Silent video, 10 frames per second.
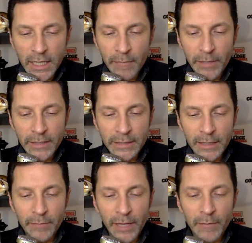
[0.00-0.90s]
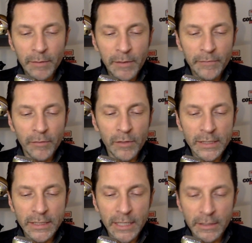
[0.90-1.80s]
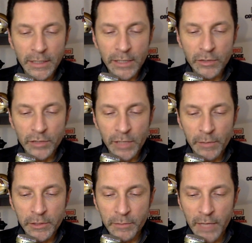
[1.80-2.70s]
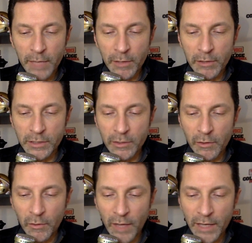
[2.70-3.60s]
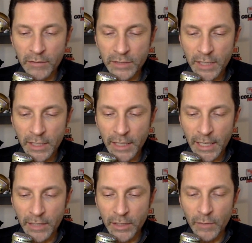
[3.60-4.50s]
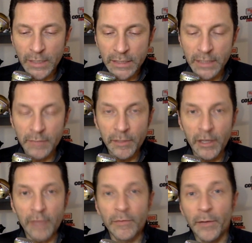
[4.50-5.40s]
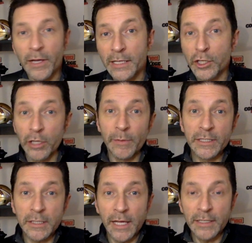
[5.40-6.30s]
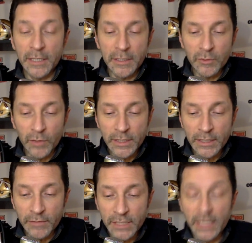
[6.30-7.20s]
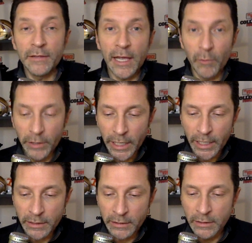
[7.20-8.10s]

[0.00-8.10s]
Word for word: I picked uh, Bama to beat Florida State in the national championship game, and also Ohio State and U S C in the playoff. The Buckeyes could have been selected in twenty seventeen. They were not.